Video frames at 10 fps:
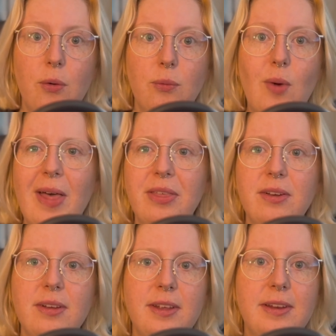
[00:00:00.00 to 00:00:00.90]

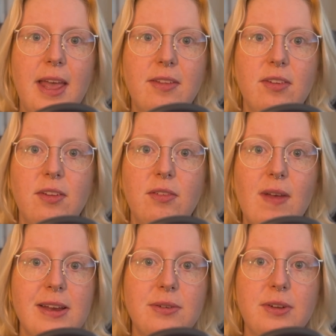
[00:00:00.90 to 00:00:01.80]
Rather, it gets its
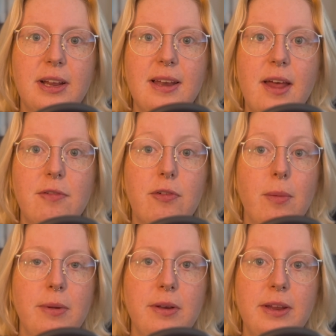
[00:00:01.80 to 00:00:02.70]
value declared
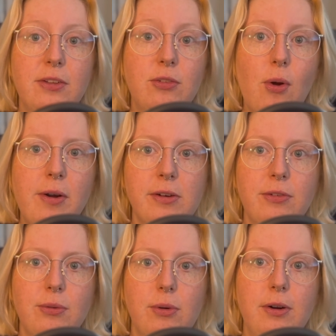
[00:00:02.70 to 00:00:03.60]
from an external
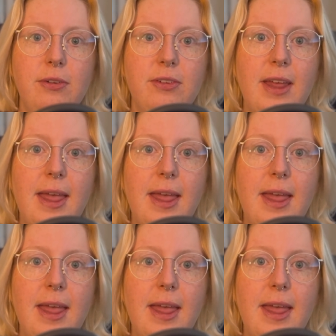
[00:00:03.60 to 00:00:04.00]
source,